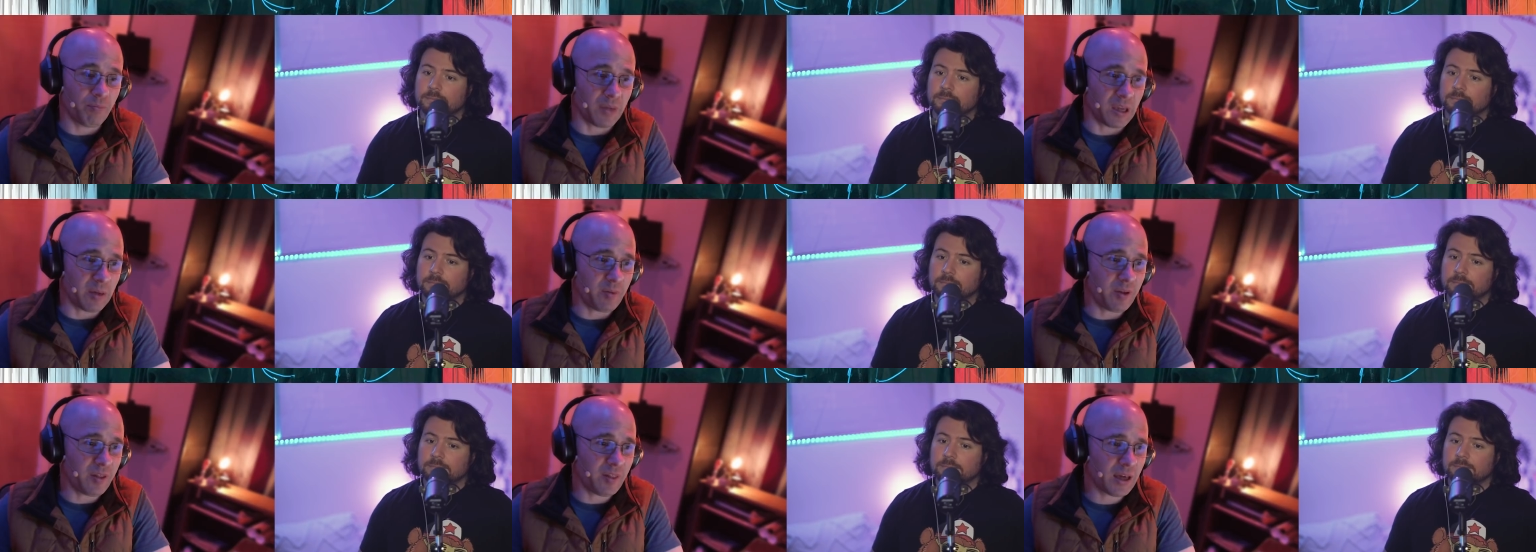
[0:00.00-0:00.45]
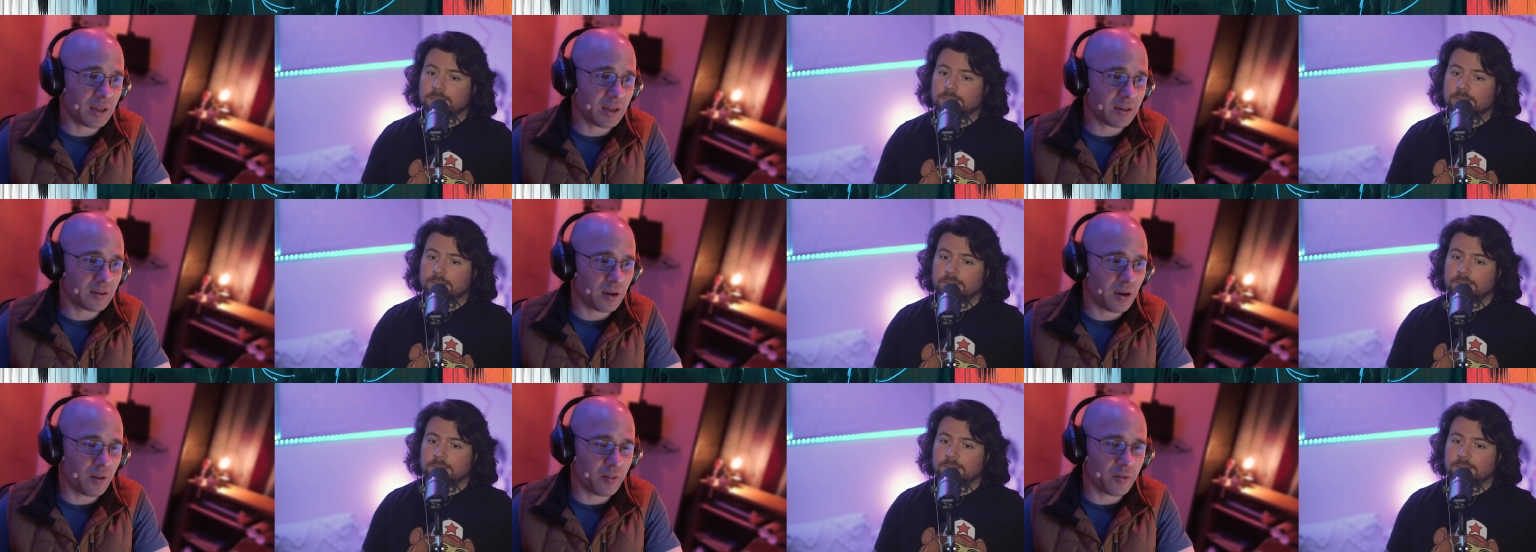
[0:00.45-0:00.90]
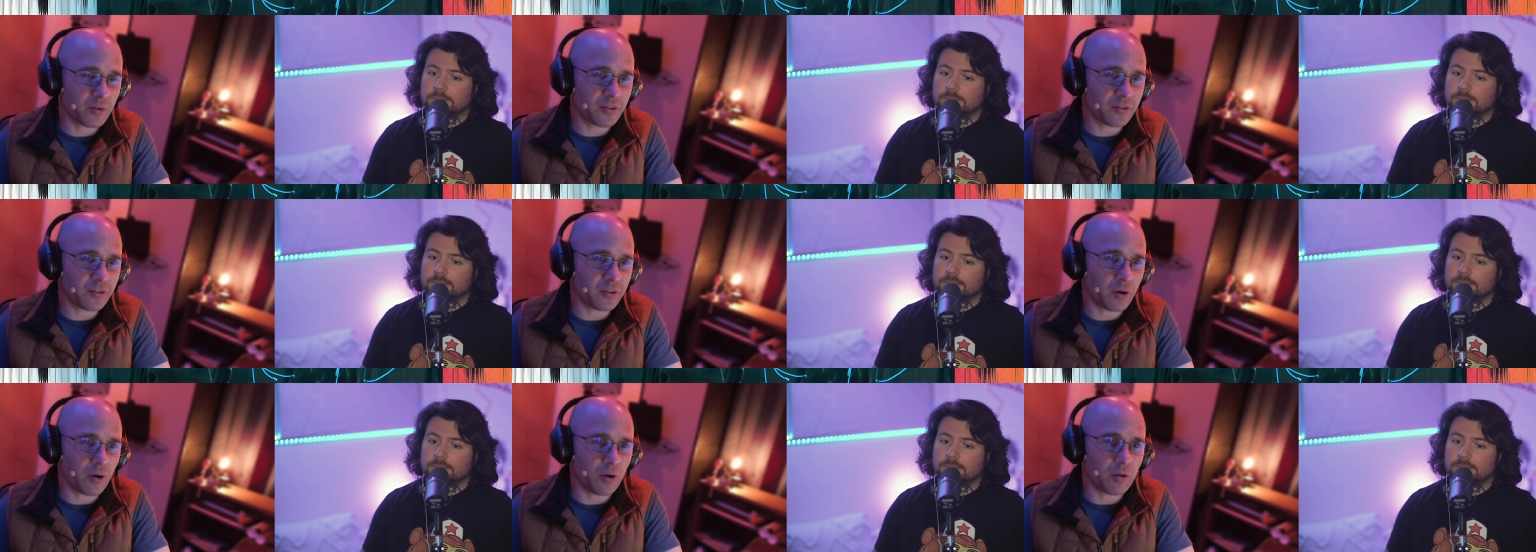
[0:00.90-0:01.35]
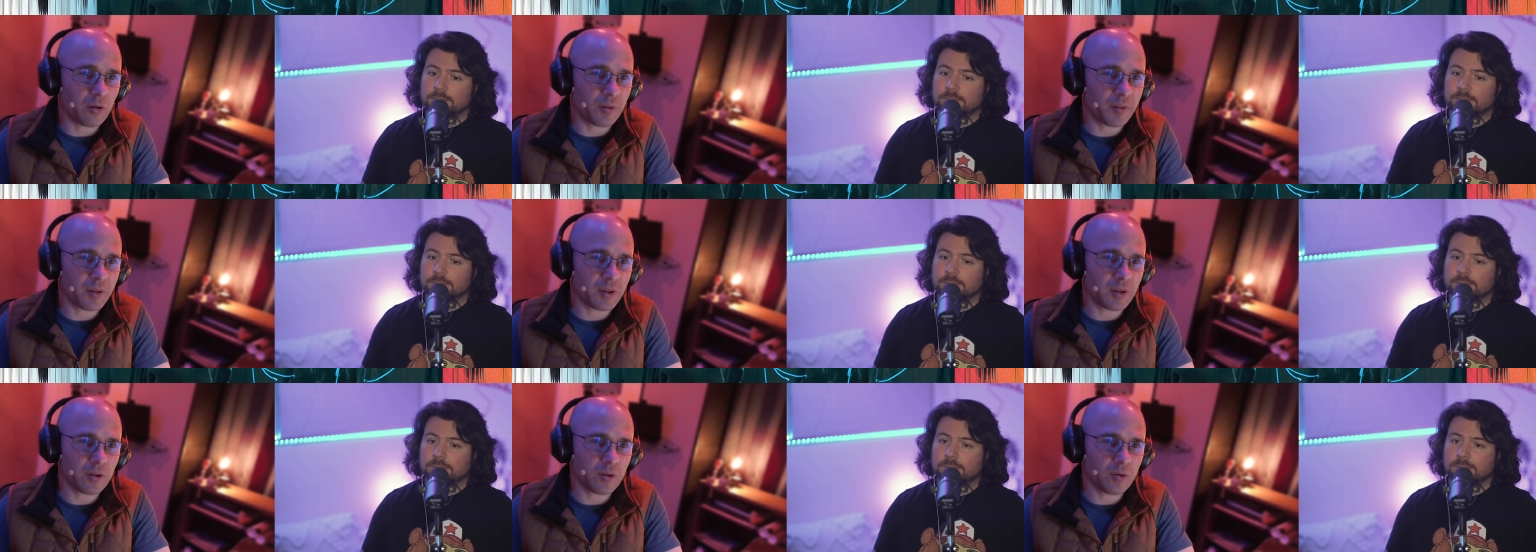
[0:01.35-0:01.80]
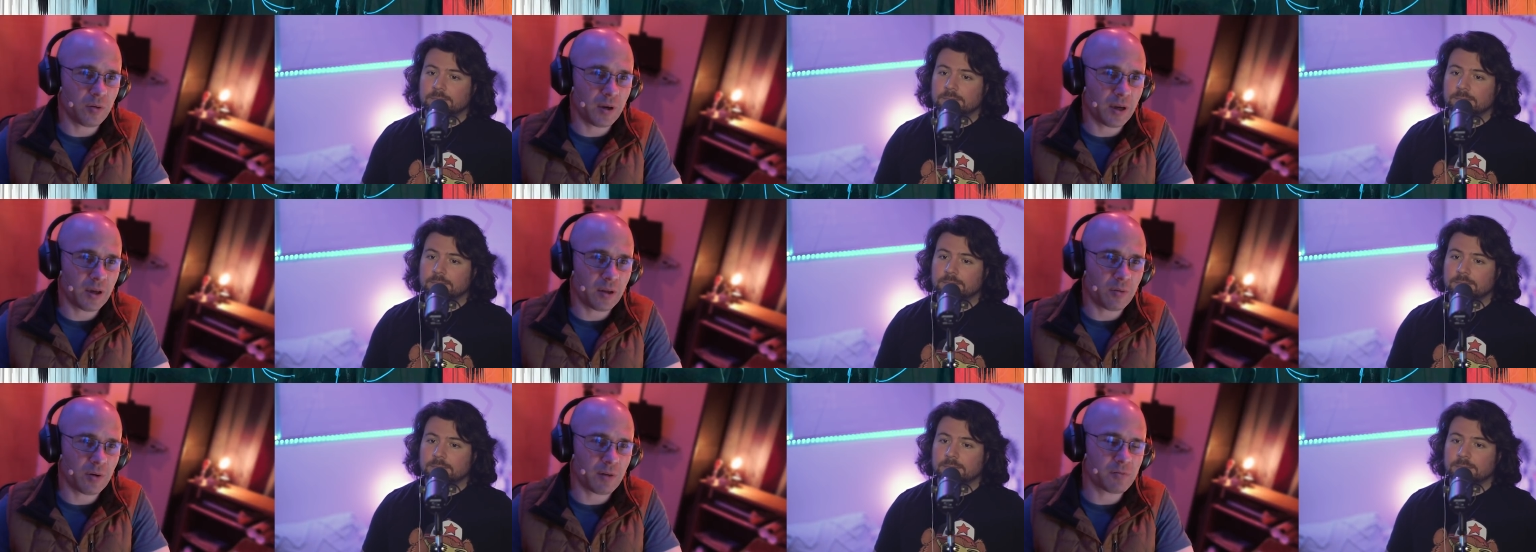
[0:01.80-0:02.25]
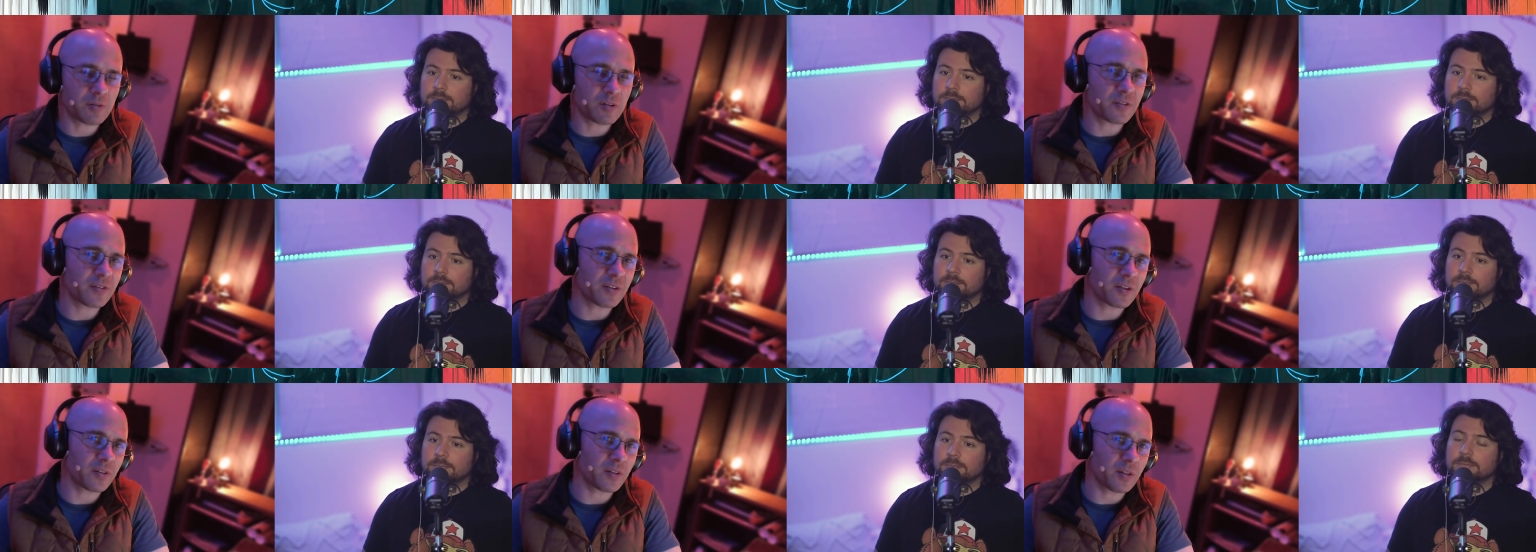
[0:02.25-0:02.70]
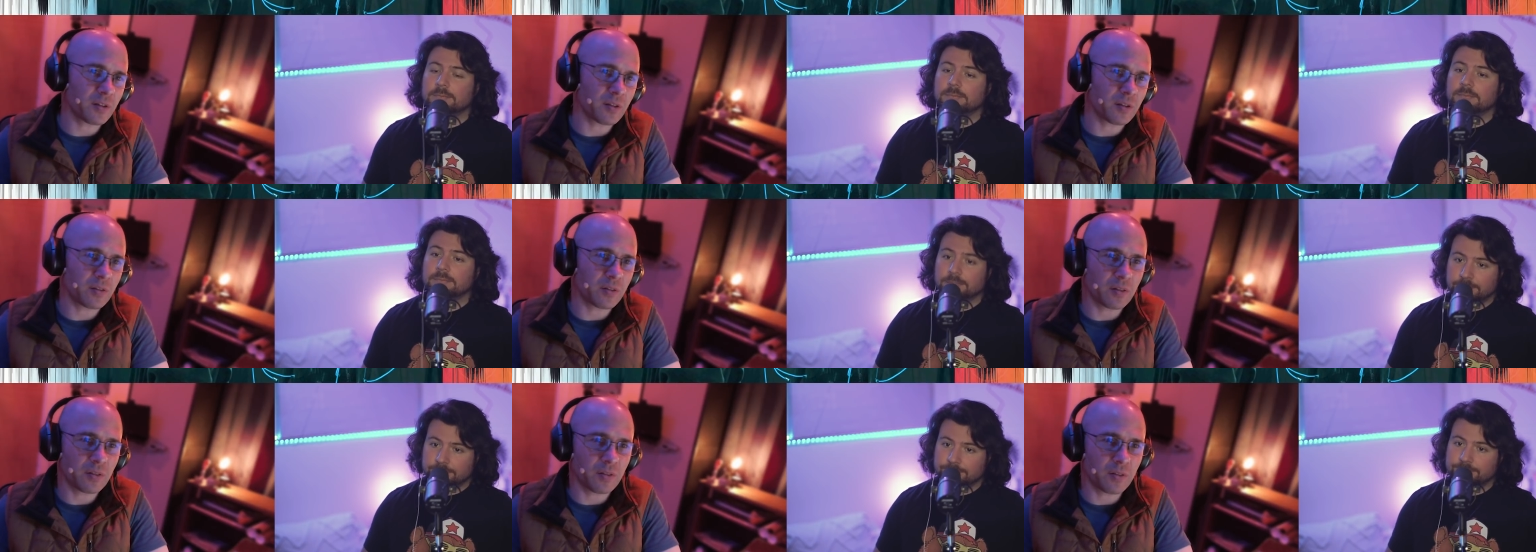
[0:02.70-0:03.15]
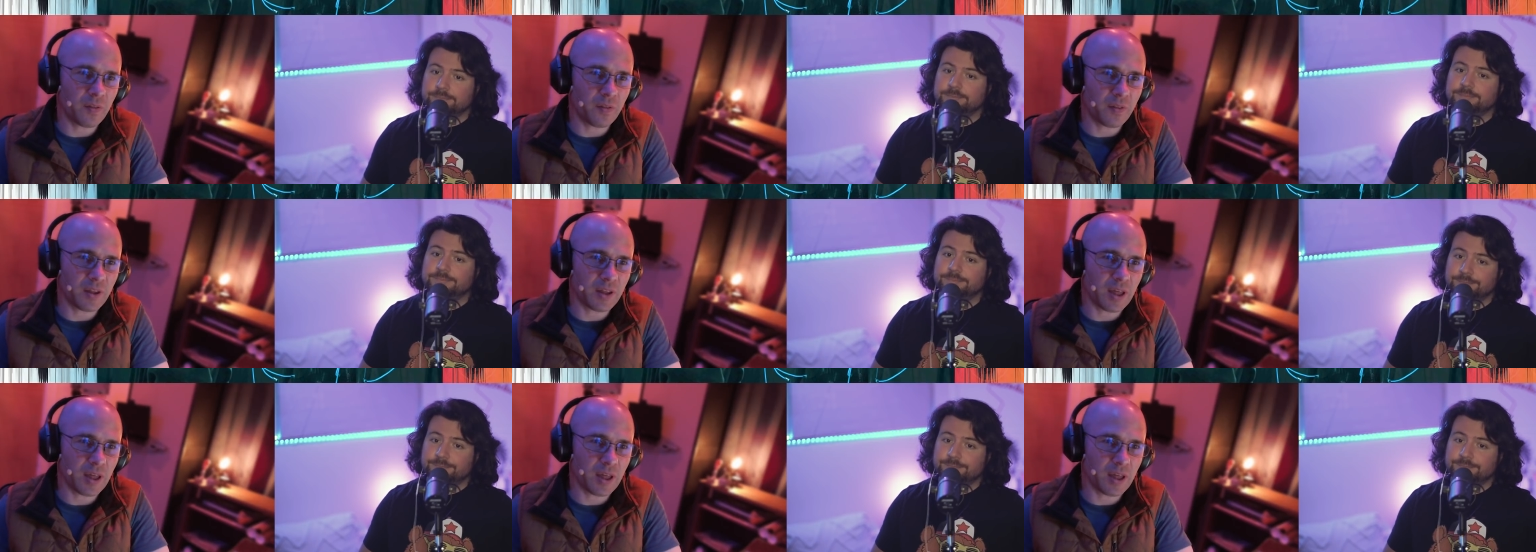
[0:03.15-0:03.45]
Speaker 1: maybe that other skull that you had referenced in the mm.